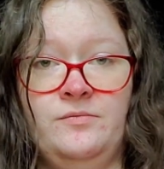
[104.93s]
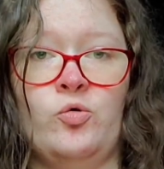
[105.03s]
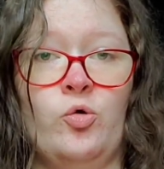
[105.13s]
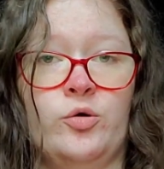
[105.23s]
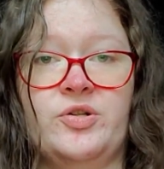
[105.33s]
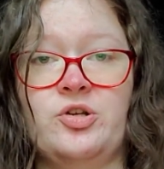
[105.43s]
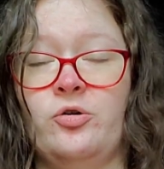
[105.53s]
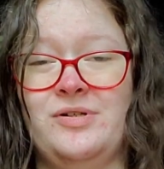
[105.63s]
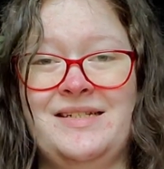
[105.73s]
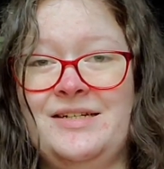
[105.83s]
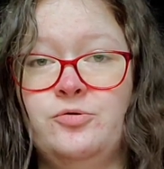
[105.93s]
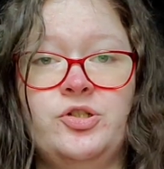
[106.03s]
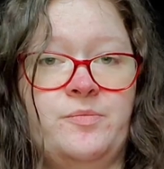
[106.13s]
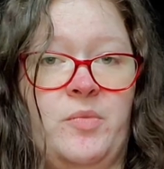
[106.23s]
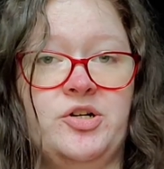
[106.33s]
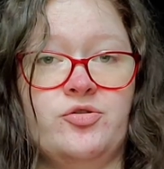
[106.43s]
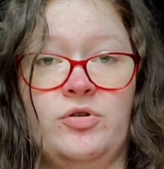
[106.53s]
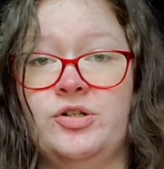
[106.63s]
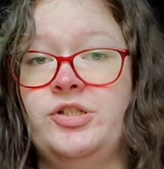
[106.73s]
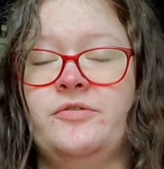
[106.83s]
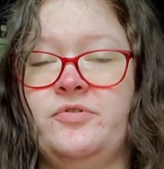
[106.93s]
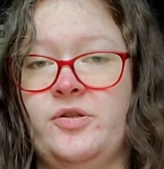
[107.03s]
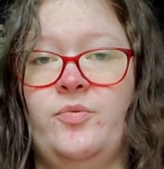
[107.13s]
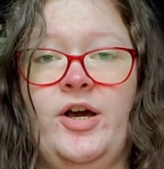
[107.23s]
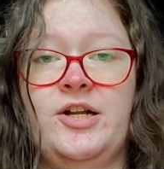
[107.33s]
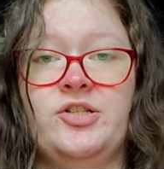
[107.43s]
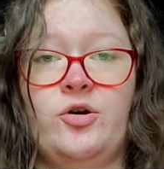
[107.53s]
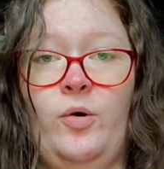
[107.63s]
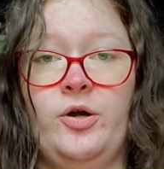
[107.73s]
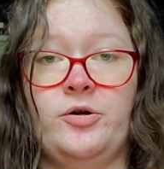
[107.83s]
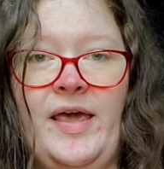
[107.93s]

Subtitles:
Their orbits aren't tilted much relative to the planet's equator,